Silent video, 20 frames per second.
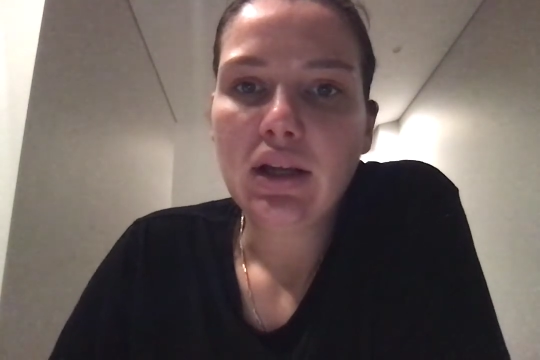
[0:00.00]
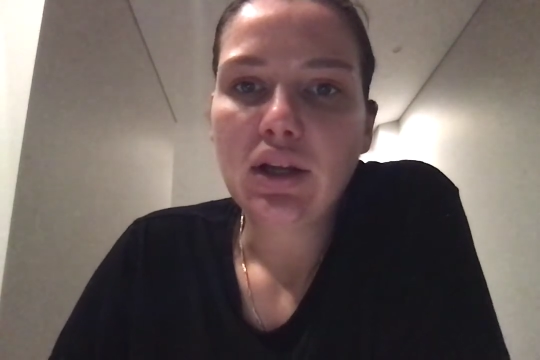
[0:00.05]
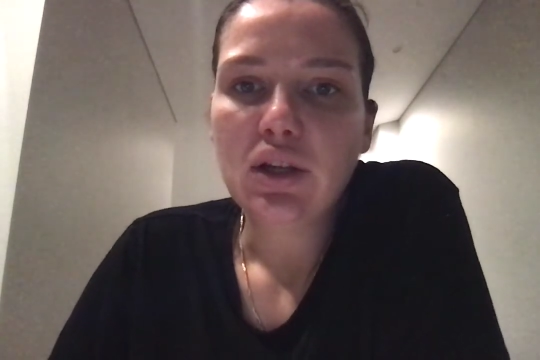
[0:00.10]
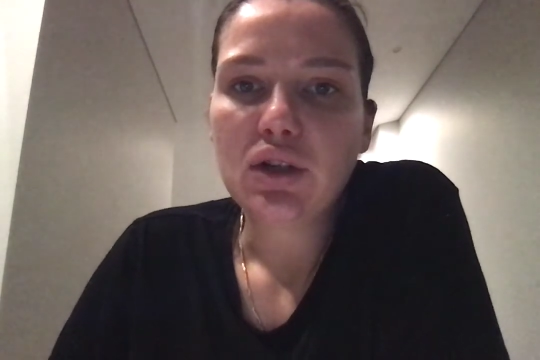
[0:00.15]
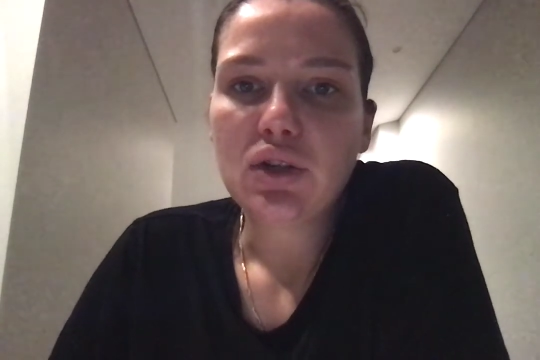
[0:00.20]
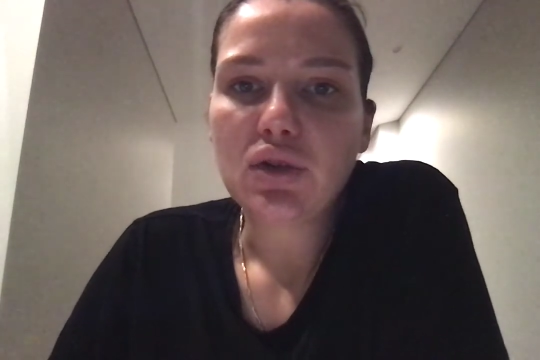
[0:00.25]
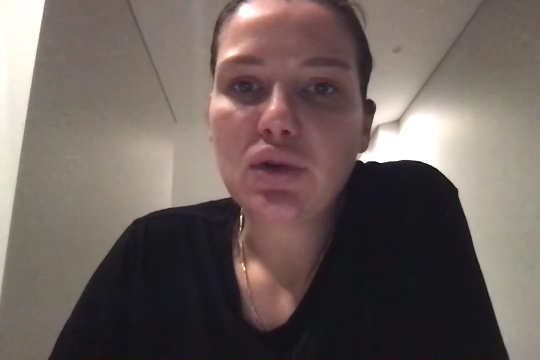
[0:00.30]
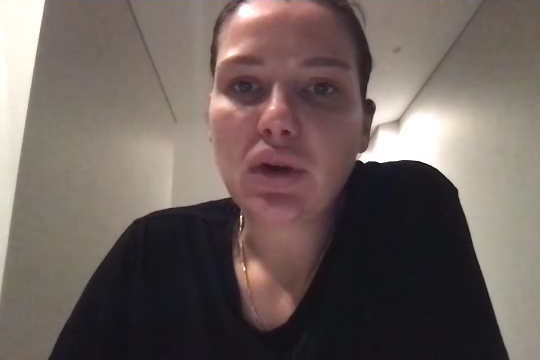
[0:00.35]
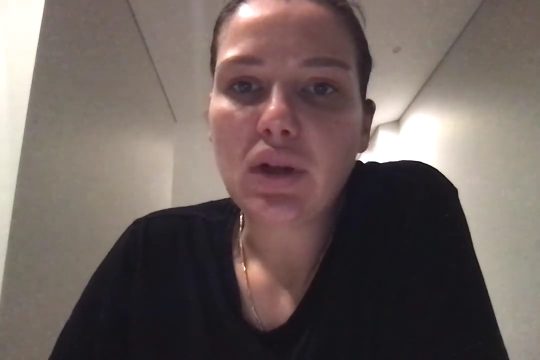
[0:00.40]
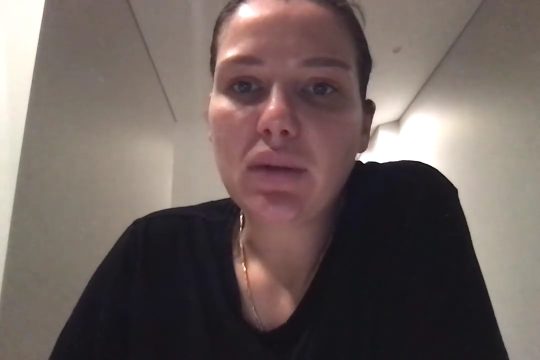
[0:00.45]

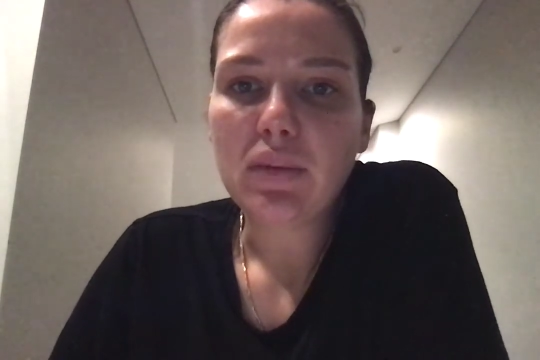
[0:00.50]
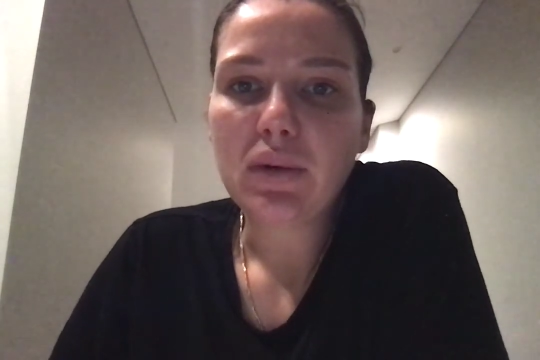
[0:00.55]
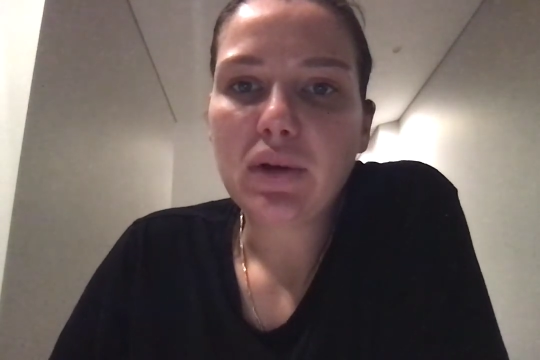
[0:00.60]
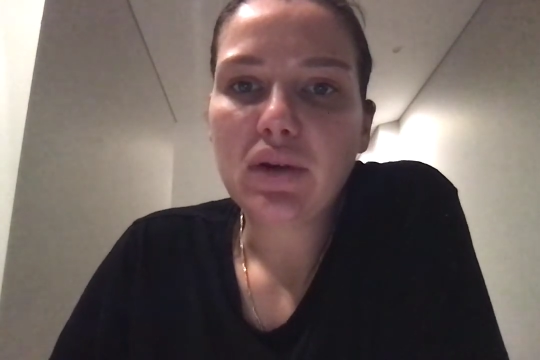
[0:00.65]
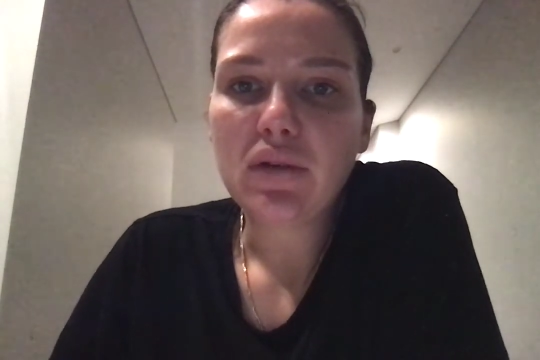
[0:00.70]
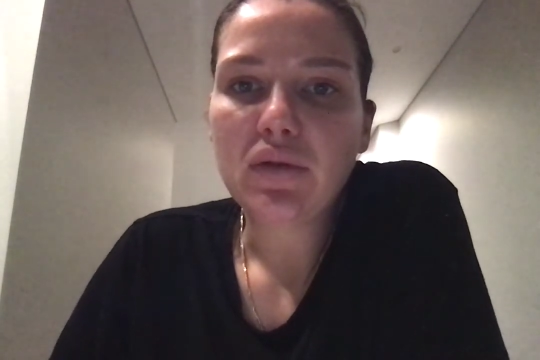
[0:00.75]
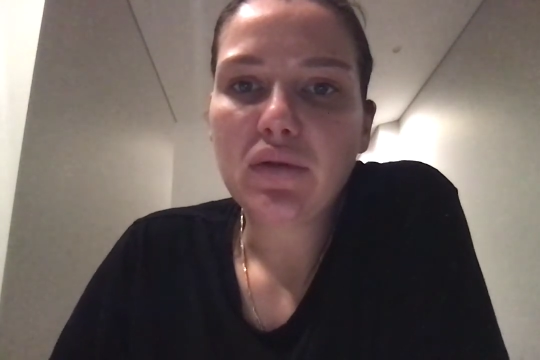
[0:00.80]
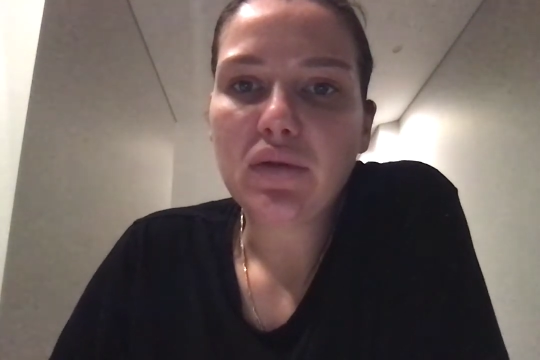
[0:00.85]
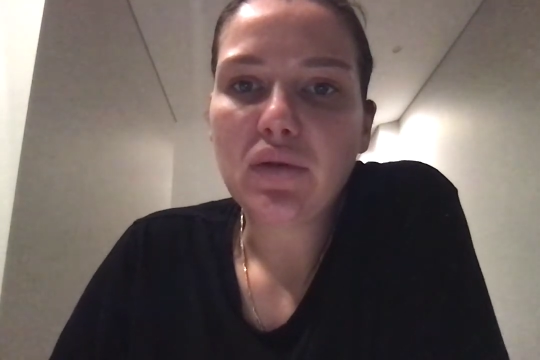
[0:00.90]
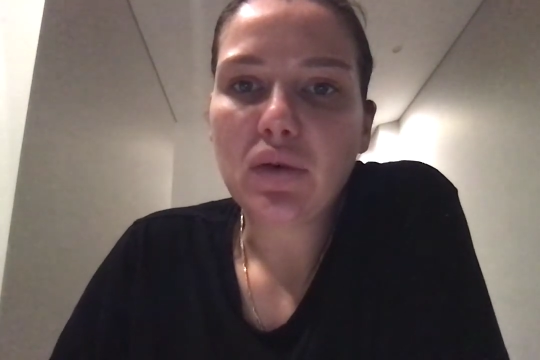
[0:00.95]

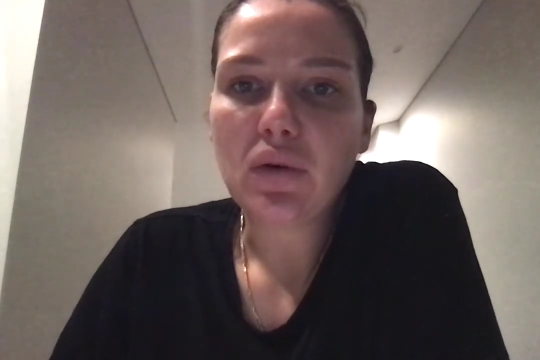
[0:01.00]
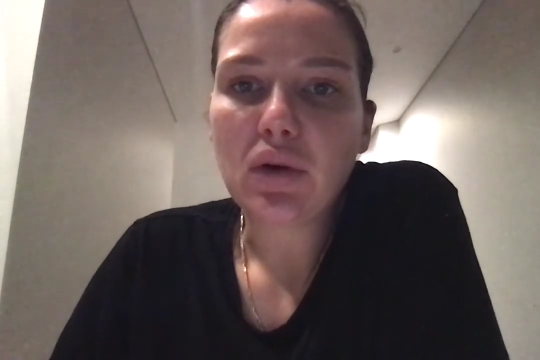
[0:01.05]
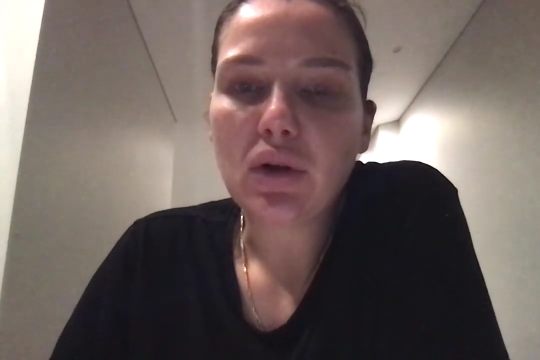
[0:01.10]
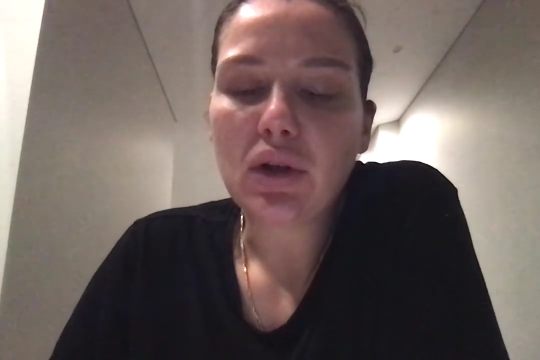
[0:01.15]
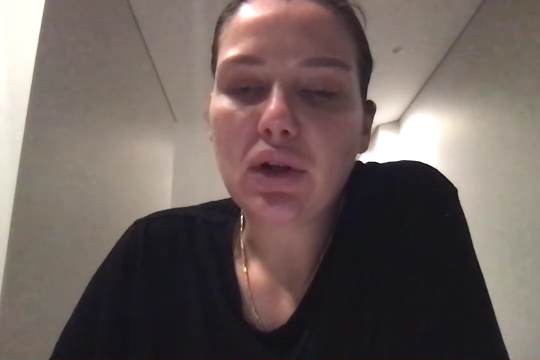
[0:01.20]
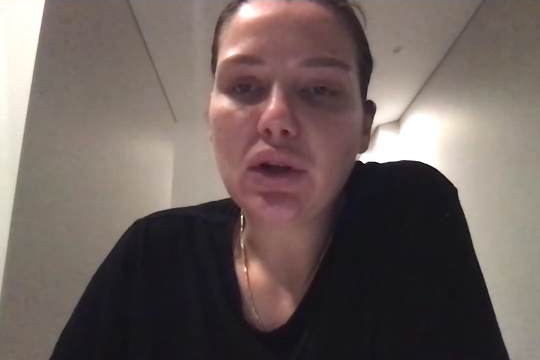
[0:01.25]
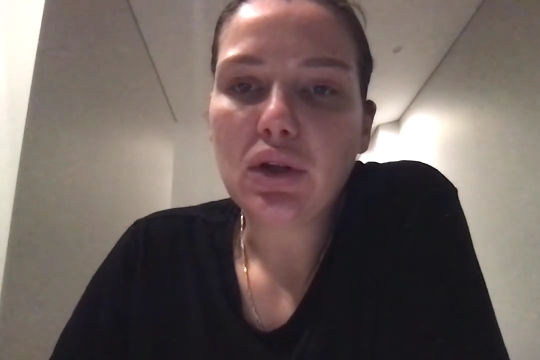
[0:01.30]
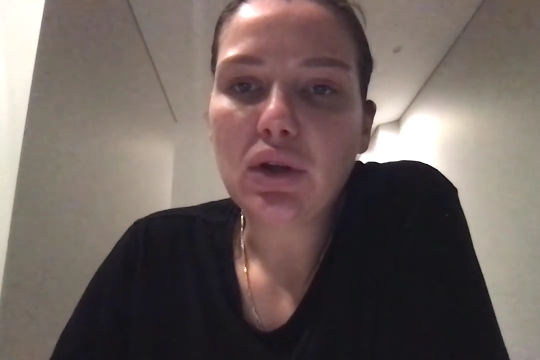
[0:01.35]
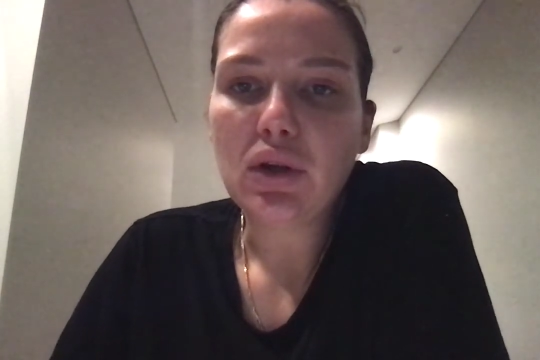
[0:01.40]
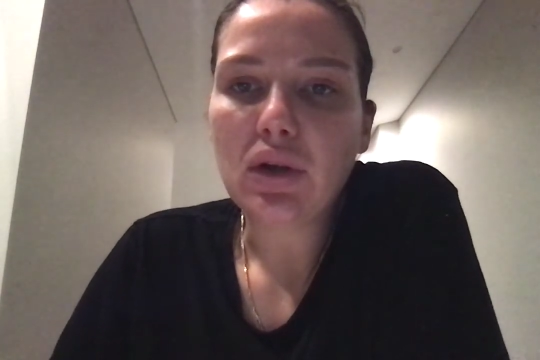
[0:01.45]
Treatment for
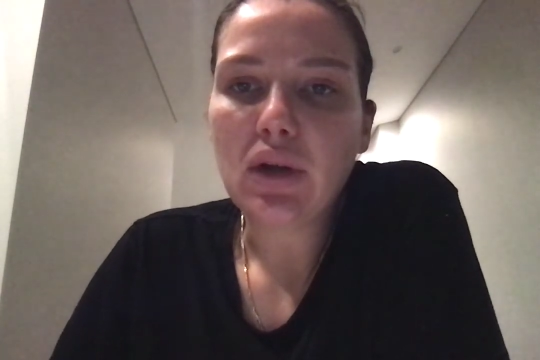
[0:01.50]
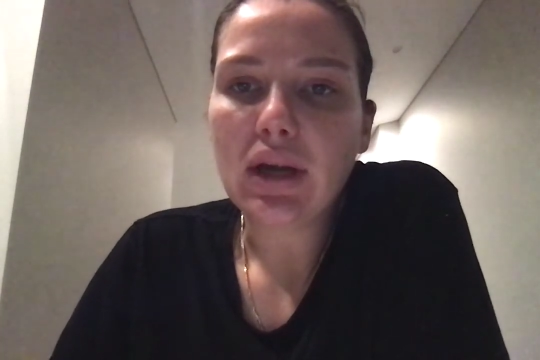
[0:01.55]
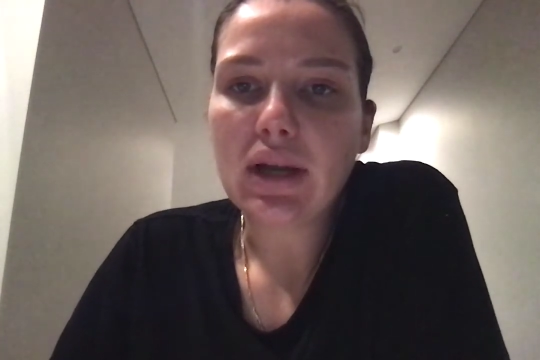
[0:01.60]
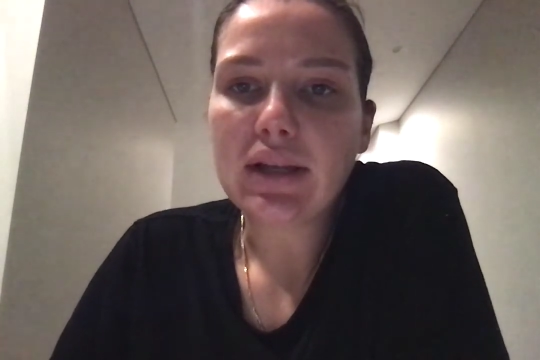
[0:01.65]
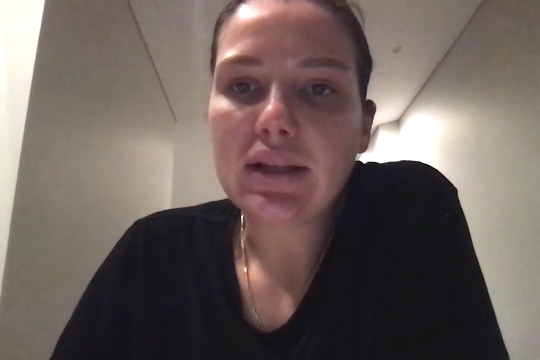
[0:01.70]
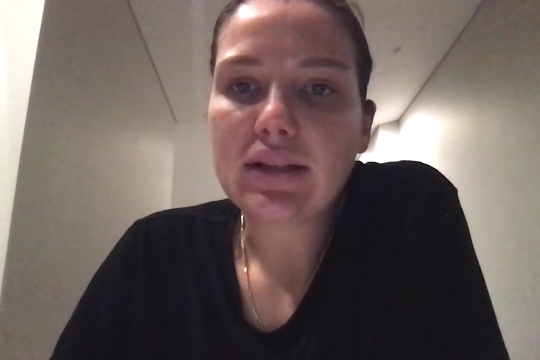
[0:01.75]
acute